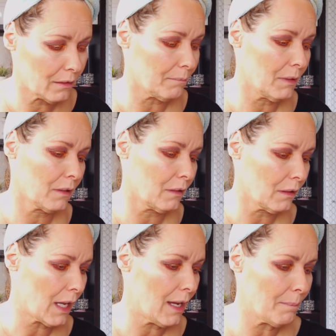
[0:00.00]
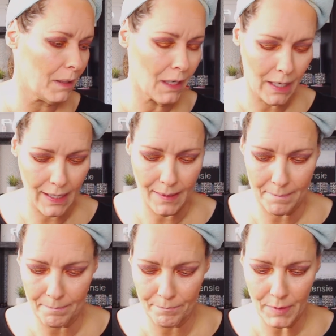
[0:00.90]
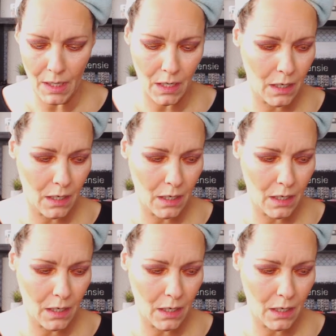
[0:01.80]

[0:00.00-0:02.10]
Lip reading: I'm not gonna lie, but I am